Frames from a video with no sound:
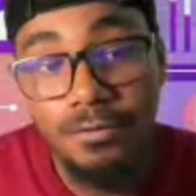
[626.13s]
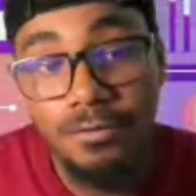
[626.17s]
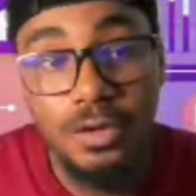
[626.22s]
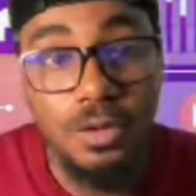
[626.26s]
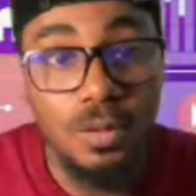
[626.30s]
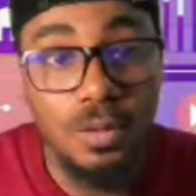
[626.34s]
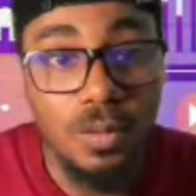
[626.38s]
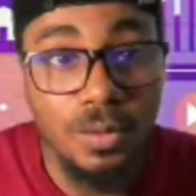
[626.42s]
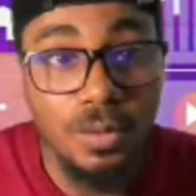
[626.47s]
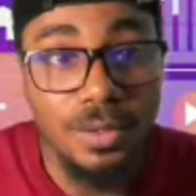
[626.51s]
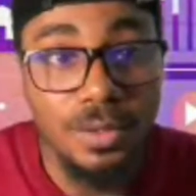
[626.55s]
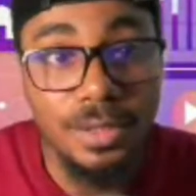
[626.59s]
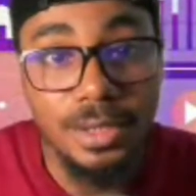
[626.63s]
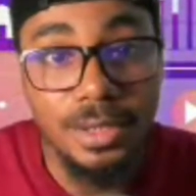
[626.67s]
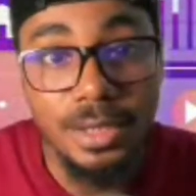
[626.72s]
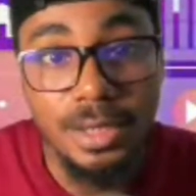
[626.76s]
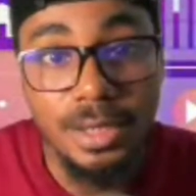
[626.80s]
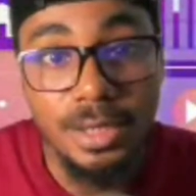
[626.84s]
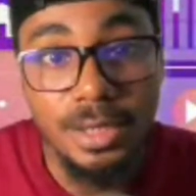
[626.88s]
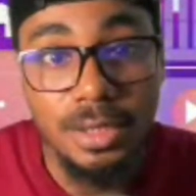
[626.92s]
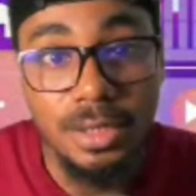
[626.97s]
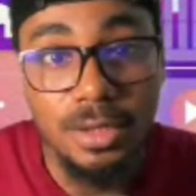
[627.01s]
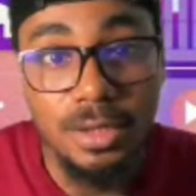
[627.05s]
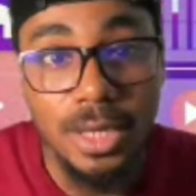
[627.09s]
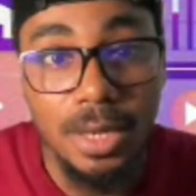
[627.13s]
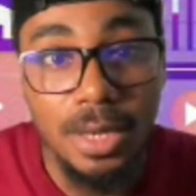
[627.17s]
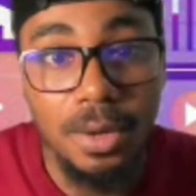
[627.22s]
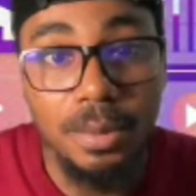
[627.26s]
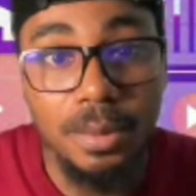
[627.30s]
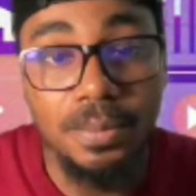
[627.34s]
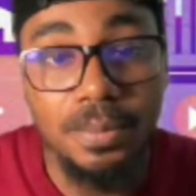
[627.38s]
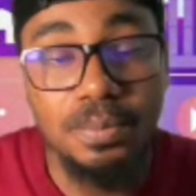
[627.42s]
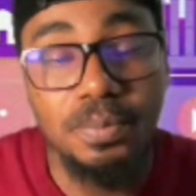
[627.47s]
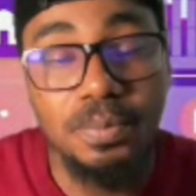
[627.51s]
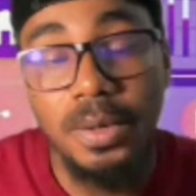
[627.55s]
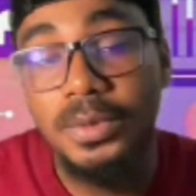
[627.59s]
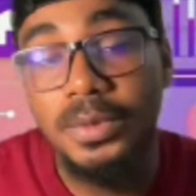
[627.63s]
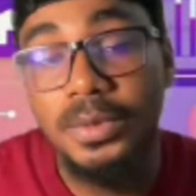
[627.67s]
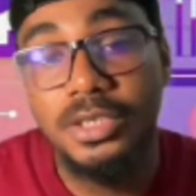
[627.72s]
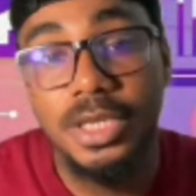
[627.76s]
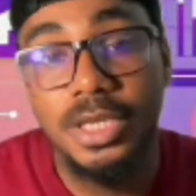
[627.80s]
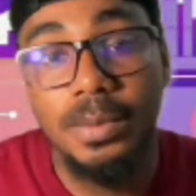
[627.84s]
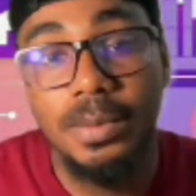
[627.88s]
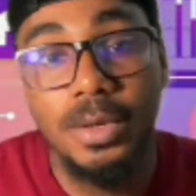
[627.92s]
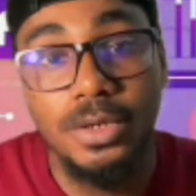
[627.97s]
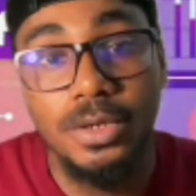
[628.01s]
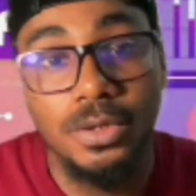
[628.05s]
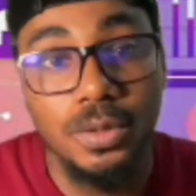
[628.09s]
video courses, and
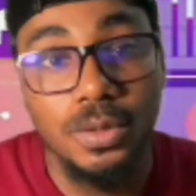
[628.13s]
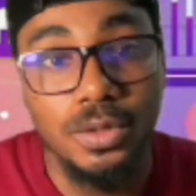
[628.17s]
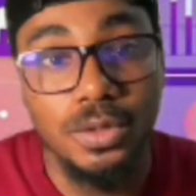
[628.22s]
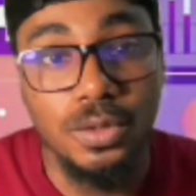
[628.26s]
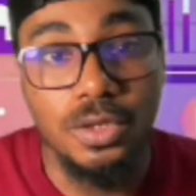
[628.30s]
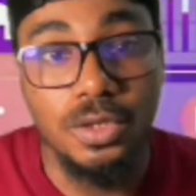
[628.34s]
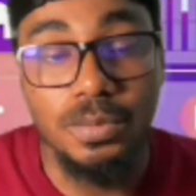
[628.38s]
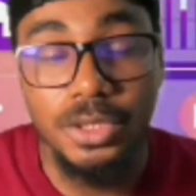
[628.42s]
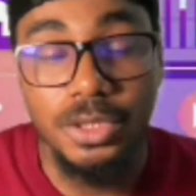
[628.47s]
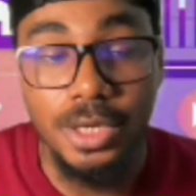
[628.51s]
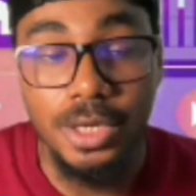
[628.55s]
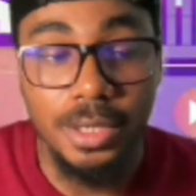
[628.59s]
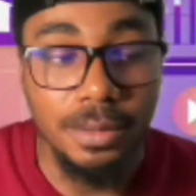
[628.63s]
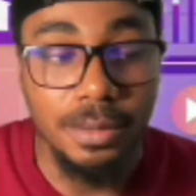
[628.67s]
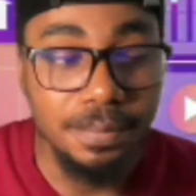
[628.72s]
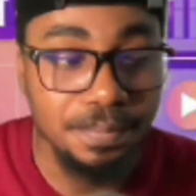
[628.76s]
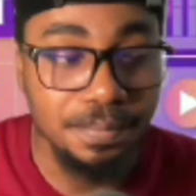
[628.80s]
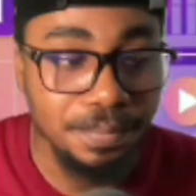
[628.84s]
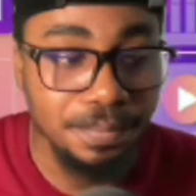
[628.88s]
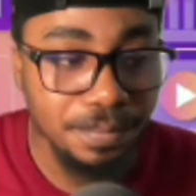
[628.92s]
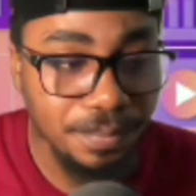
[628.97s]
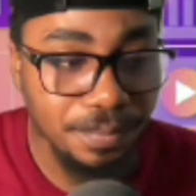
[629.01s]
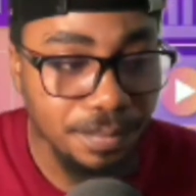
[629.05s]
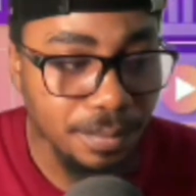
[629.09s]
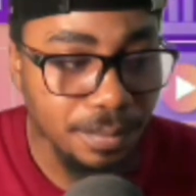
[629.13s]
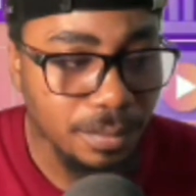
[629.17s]
publish them on your YouTube channel.